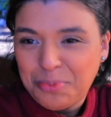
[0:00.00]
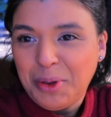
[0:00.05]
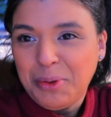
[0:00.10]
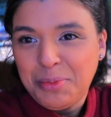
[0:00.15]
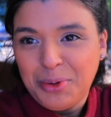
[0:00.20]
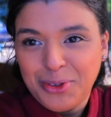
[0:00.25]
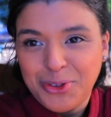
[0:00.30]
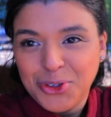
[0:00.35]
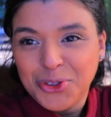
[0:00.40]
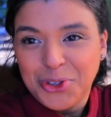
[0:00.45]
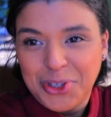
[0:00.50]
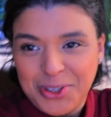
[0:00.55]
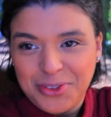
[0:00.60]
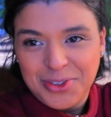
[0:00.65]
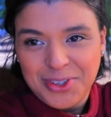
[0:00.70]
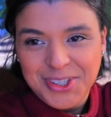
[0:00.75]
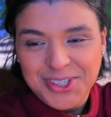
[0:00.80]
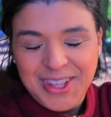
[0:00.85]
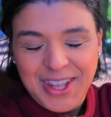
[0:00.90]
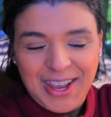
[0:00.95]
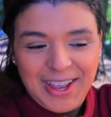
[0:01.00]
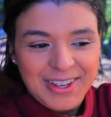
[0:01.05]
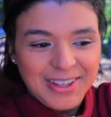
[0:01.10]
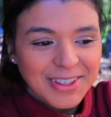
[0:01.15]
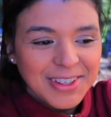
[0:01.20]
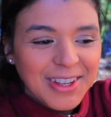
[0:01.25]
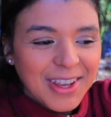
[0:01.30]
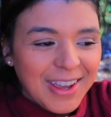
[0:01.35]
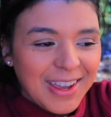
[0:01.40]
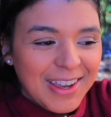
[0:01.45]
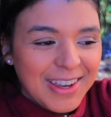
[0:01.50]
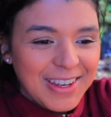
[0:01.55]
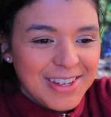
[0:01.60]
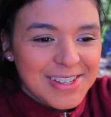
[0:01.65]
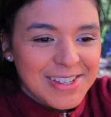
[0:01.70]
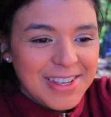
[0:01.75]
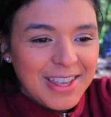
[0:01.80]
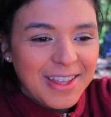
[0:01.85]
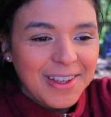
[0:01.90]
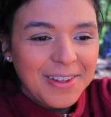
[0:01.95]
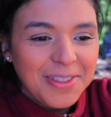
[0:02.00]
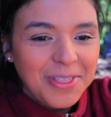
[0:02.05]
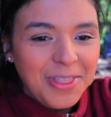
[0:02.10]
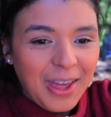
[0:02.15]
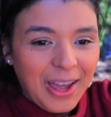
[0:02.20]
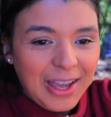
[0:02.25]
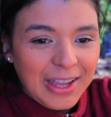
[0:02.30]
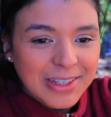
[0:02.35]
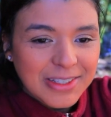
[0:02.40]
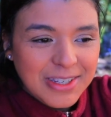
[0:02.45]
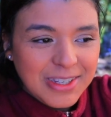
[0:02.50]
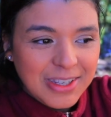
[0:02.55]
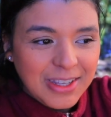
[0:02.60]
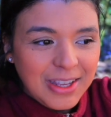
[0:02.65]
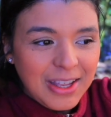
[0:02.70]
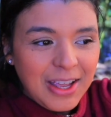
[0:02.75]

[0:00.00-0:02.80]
people don't understand, is that